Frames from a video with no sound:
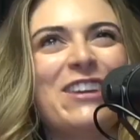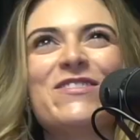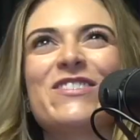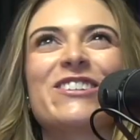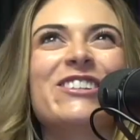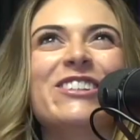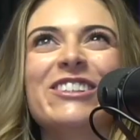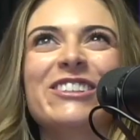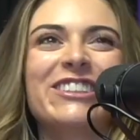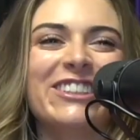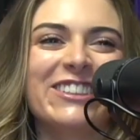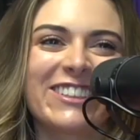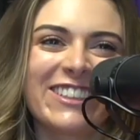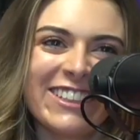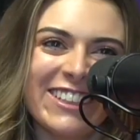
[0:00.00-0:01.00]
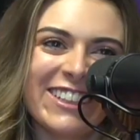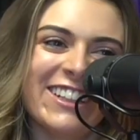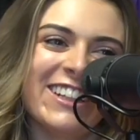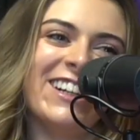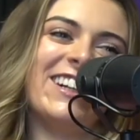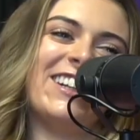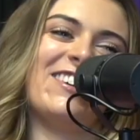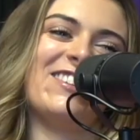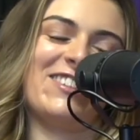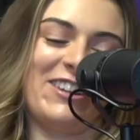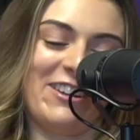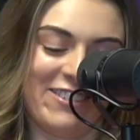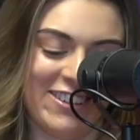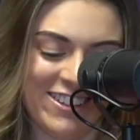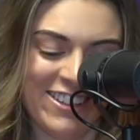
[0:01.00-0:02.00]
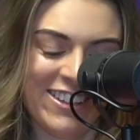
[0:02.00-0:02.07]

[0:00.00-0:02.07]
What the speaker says: it rolling, Luke. That was a good one.